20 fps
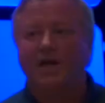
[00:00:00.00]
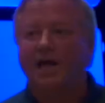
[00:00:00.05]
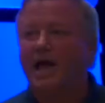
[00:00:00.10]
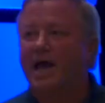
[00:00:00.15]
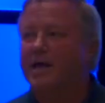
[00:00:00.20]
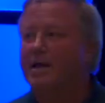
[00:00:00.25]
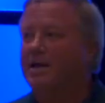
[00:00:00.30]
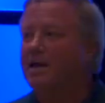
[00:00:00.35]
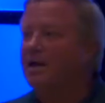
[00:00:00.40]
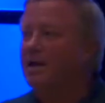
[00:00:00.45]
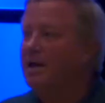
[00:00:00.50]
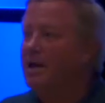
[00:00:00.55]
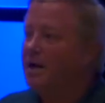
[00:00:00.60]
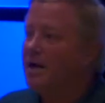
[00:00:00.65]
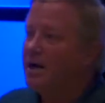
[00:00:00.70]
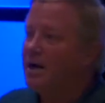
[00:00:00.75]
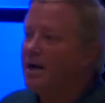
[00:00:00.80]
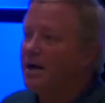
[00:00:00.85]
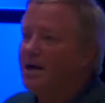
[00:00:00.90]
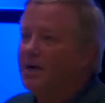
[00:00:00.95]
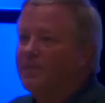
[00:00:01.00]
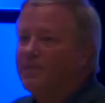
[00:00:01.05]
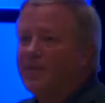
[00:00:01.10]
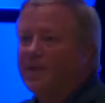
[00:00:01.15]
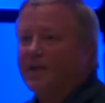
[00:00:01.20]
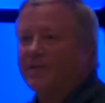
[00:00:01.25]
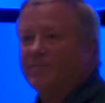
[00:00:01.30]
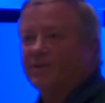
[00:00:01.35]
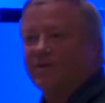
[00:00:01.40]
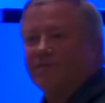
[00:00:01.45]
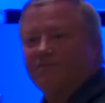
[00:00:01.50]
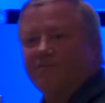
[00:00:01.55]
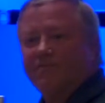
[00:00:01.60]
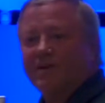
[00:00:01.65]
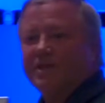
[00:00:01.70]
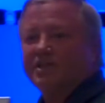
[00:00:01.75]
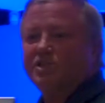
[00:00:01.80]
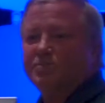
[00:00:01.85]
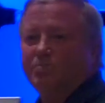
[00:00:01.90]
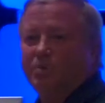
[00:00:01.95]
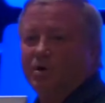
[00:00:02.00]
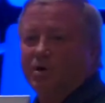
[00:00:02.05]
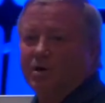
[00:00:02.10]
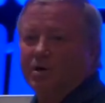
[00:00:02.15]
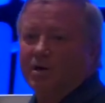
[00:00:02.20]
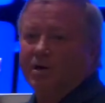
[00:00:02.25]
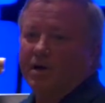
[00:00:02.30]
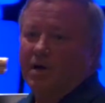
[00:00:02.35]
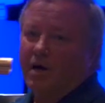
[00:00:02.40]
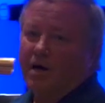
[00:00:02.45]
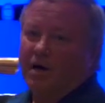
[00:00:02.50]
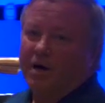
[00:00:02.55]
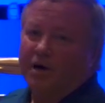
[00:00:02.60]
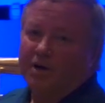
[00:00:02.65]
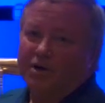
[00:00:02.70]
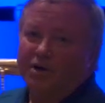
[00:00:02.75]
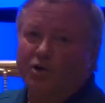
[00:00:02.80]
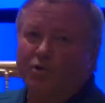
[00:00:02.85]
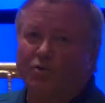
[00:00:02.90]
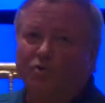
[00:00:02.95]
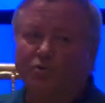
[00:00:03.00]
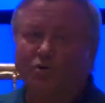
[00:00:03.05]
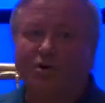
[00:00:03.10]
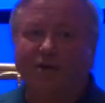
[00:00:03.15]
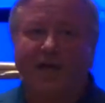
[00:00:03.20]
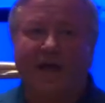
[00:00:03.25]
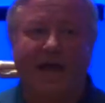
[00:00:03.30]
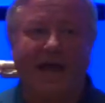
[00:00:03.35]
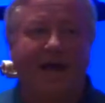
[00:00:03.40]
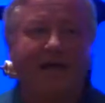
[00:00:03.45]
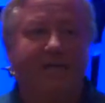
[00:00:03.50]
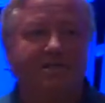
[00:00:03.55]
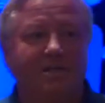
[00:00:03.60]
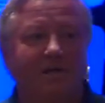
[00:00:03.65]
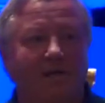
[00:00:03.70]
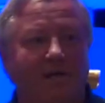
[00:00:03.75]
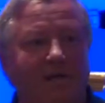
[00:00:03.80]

at um, even Facebook, uh, you look at